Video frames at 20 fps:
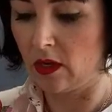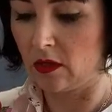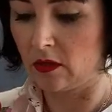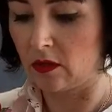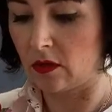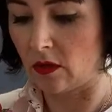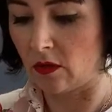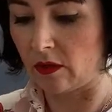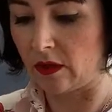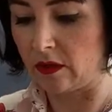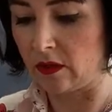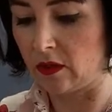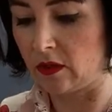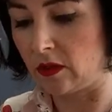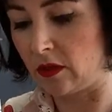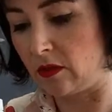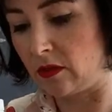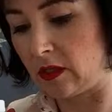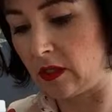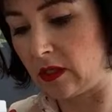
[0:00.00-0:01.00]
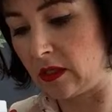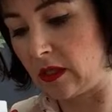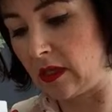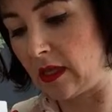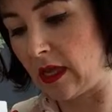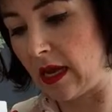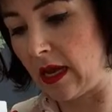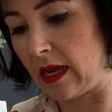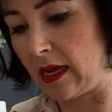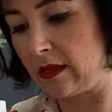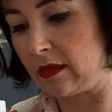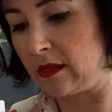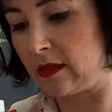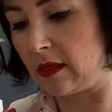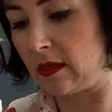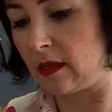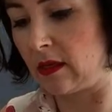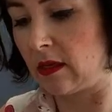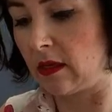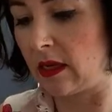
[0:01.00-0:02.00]
Sorry, I just noticed that has
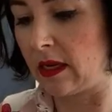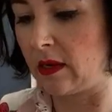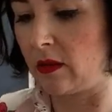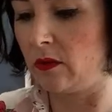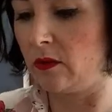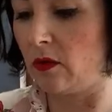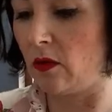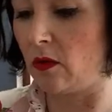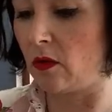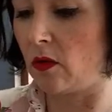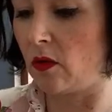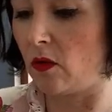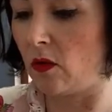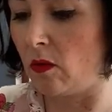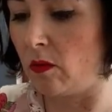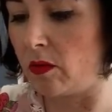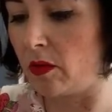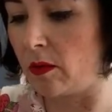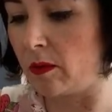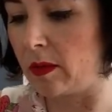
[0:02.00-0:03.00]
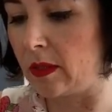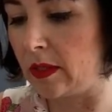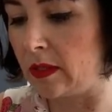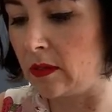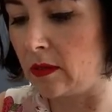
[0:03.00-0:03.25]
not caught properly,